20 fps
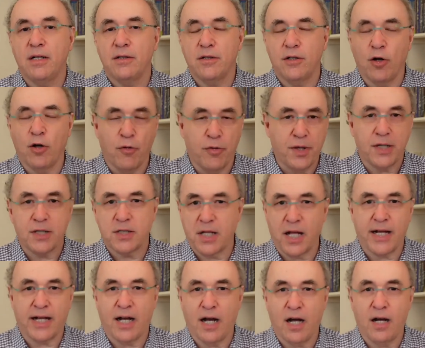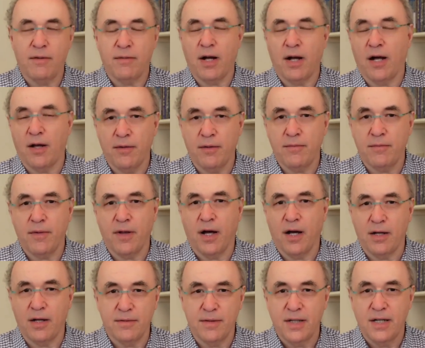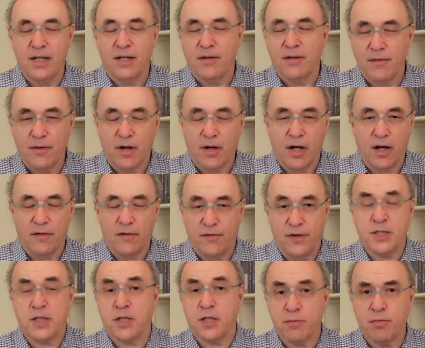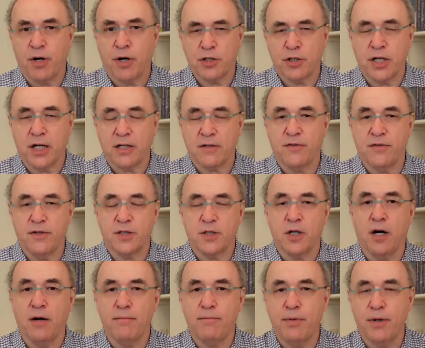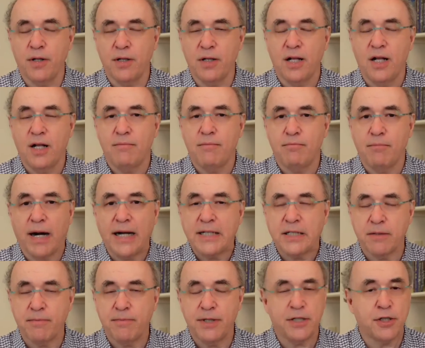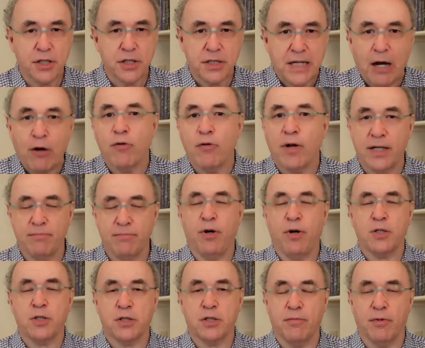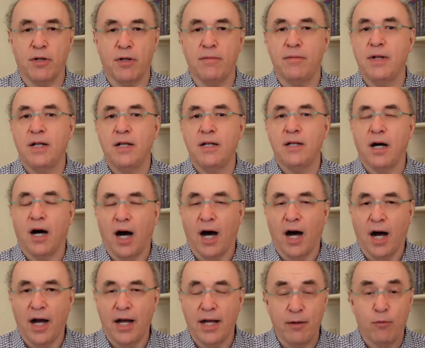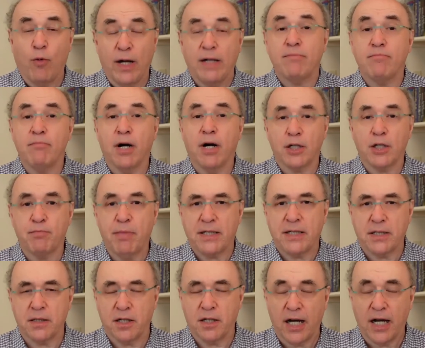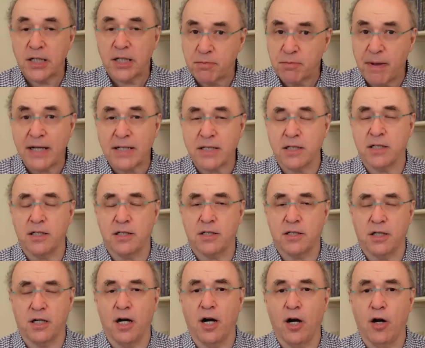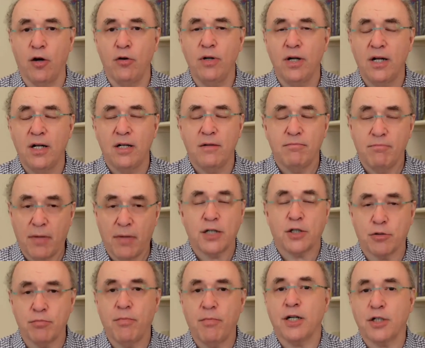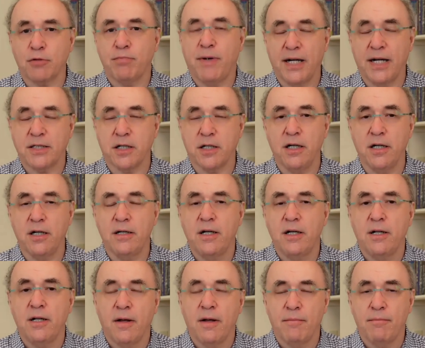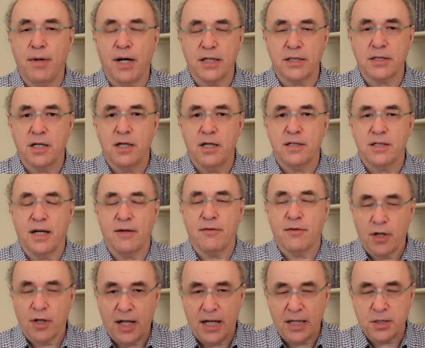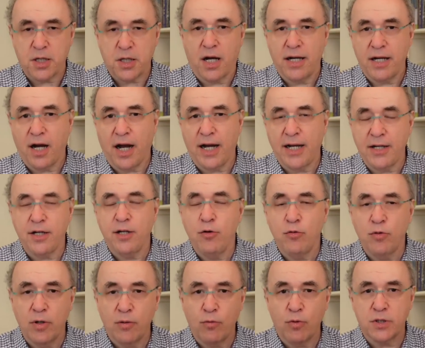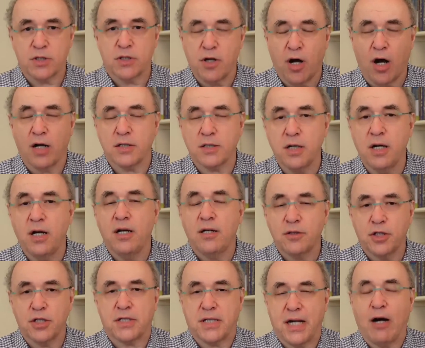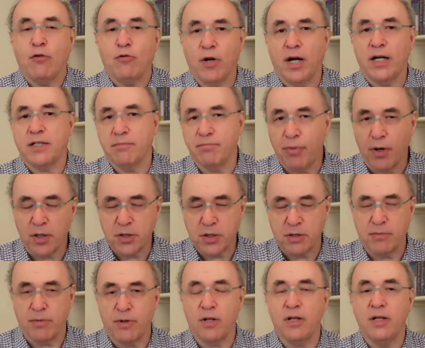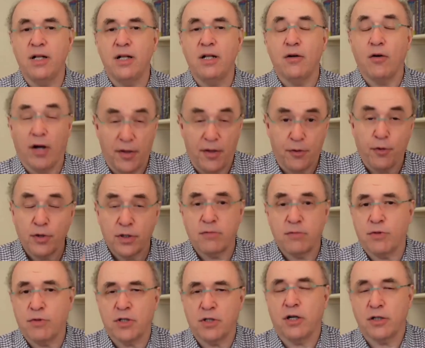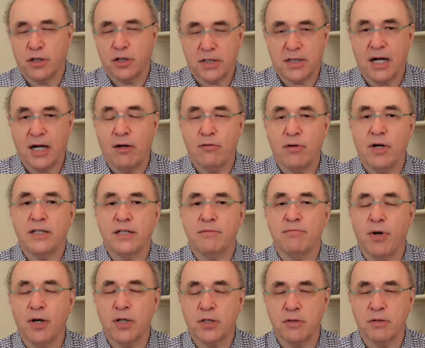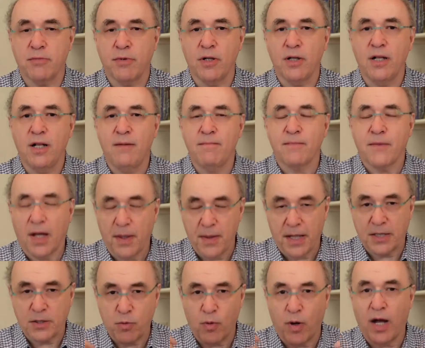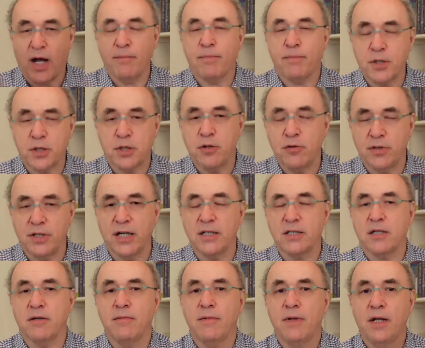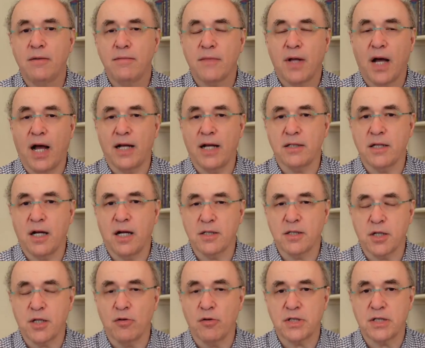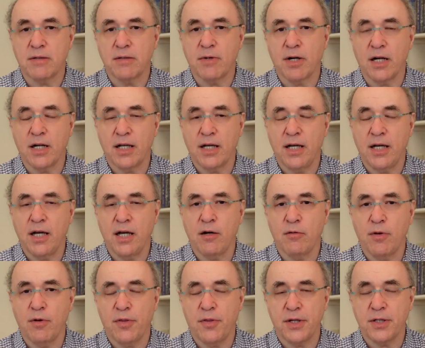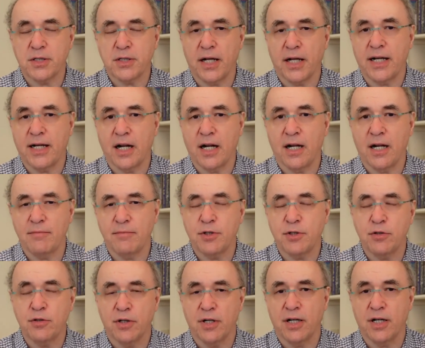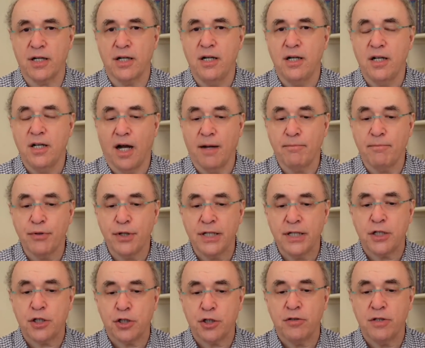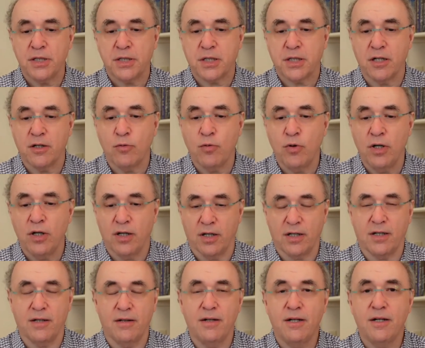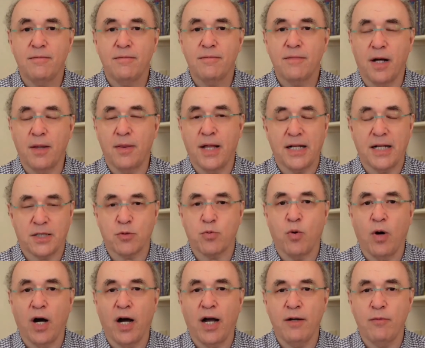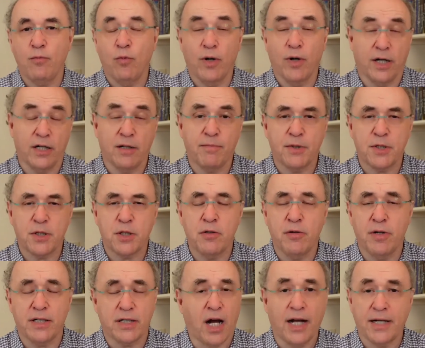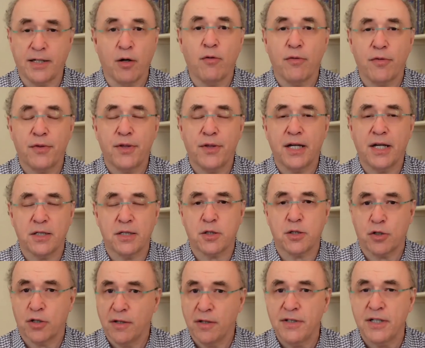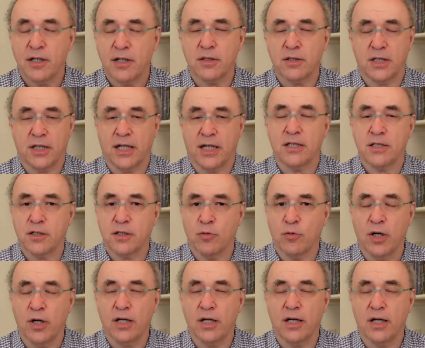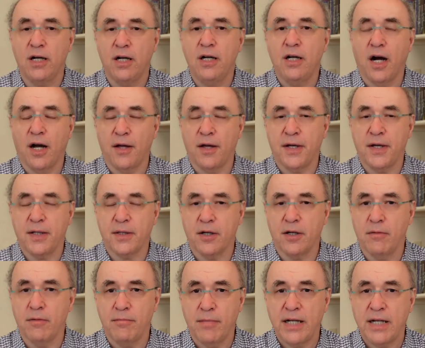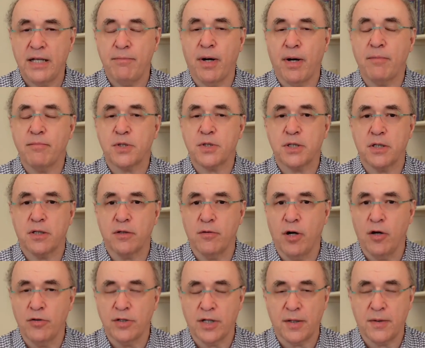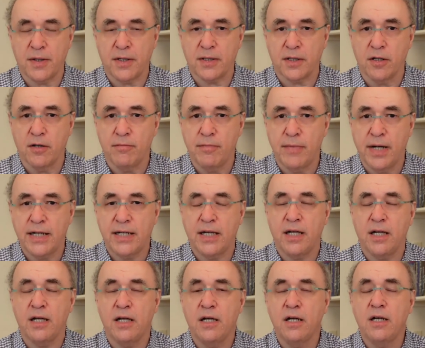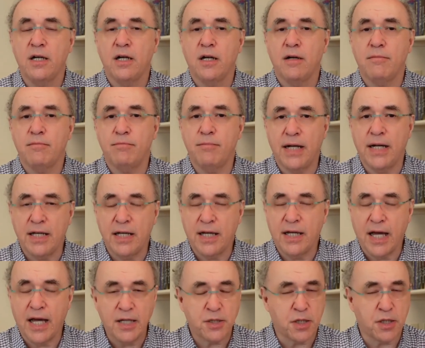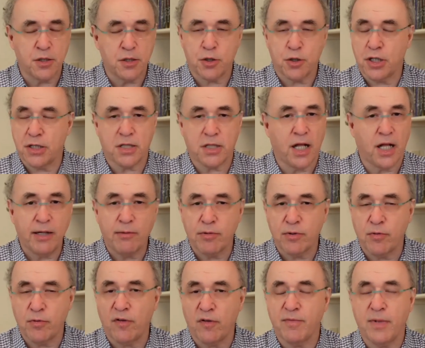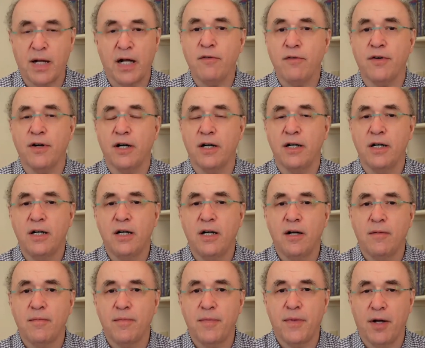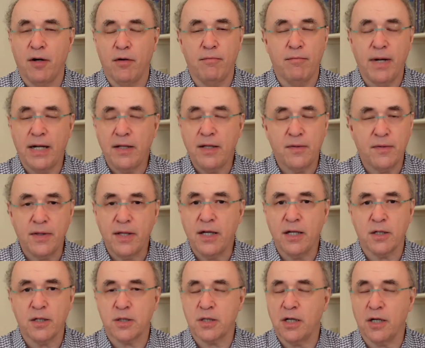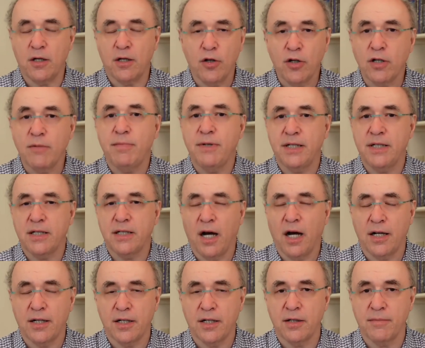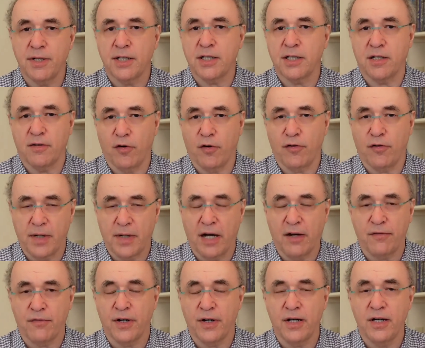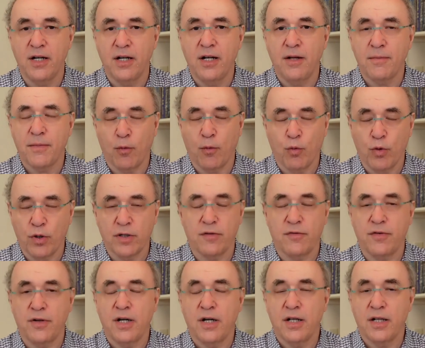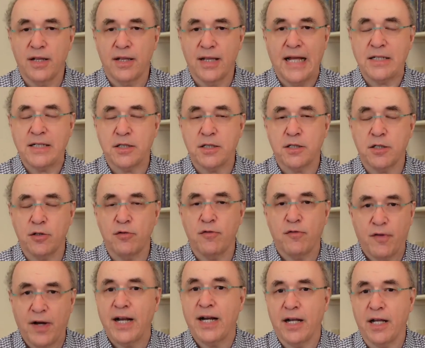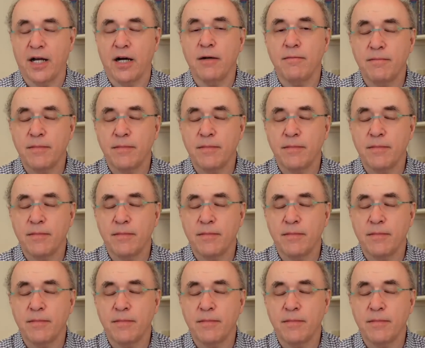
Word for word: You know, things like a physics project, for example, might have been just outright impossible it went much better than I expected it to go, much, much better. But nevertheless, I, I knew it was not just outright impossible. I thought it was not just outright impossible. And that's why I pursued it. And, and so, similarly, here with things like LLM tutoring, I'm pretty sure it's going to work. And that's why we're going to pursue it. I don't think it's trivial to get it to work. I think there are many bumps in the road. I think there are many, many cases, just like with Wolfram Alpha, there are many things that could have been done in the building of Wolfram Alpha that would have led to failure.